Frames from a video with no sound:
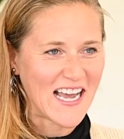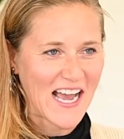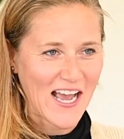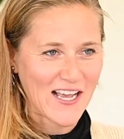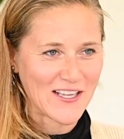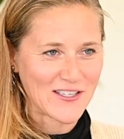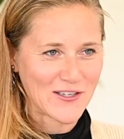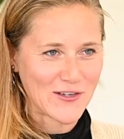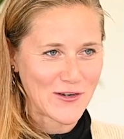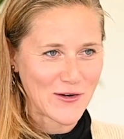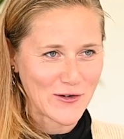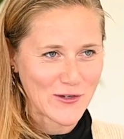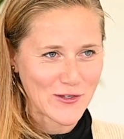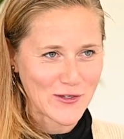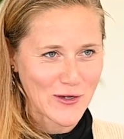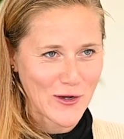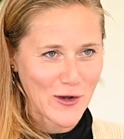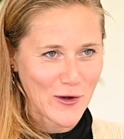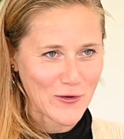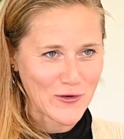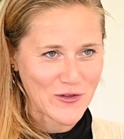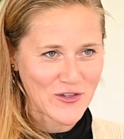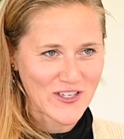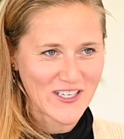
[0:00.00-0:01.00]
as a nurse
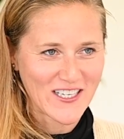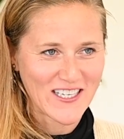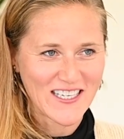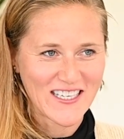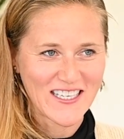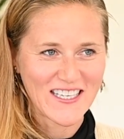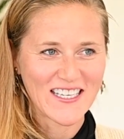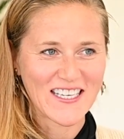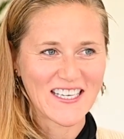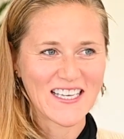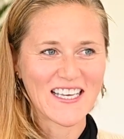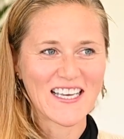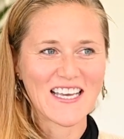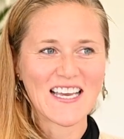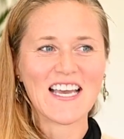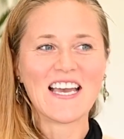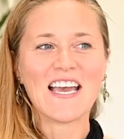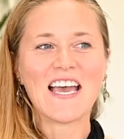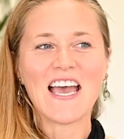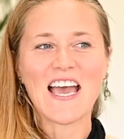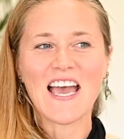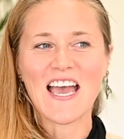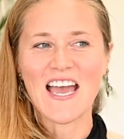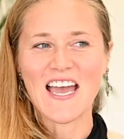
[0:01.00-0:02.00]
coach?
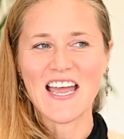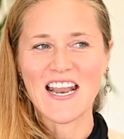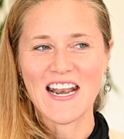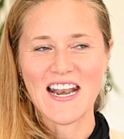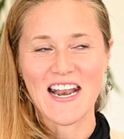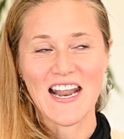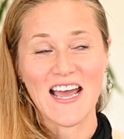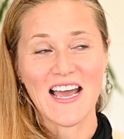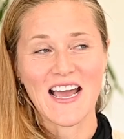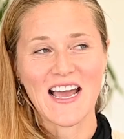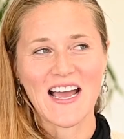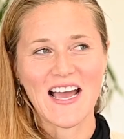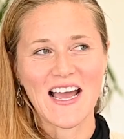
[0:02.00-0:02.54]
And